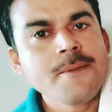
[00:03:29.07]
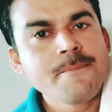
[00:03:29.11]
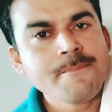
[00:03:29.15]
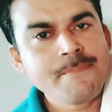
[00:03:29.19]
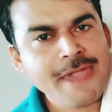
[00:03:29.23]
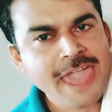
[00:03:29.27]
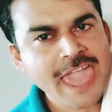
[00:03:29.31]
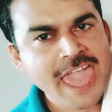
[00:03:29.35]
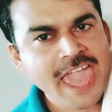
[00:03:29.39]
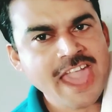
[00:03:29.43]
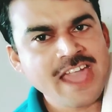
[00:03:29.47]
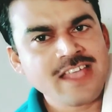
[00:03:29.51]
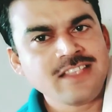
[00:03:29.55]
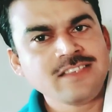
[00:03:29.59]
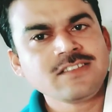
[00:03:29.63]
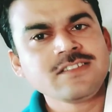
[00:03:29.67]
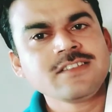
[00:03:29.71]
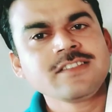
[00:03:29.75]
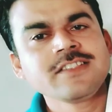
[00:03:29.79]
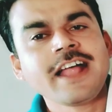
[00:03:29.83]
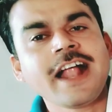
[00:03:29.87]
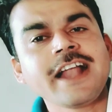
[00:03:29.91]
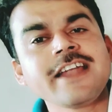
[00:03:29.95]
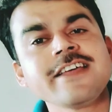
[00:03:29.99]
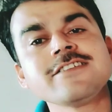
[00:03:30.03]
page,
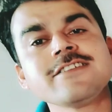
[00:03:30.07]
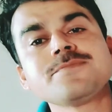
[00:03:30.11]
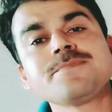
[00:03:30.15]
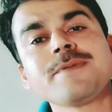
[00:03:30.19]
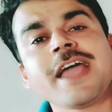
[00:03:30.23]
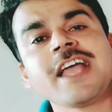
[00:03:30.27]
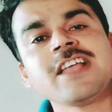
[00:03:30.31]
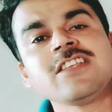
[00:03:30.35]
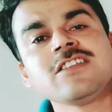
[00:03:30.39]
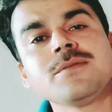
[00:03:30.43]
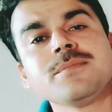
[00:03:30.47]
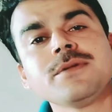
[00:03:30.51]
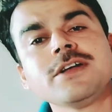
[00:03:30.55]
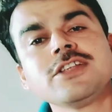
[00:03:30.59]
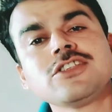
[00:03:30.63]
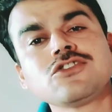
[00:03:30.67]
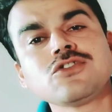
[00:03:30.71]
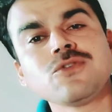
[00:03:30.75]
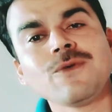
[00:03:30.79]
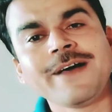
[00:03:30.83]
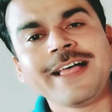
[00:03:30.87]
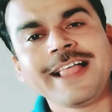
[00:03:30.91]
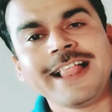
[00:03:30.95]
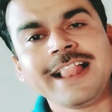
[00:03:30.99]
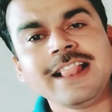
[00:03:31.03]
that is page number
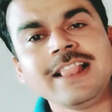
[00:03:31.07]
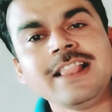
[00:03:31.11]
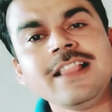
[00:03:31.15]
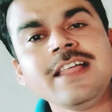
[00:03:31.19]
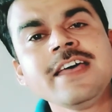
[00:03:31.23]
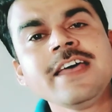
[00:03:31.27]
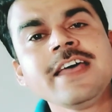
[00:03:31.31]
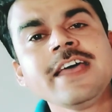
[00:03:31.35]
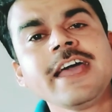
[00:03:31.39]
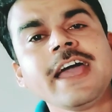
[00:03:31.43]
12,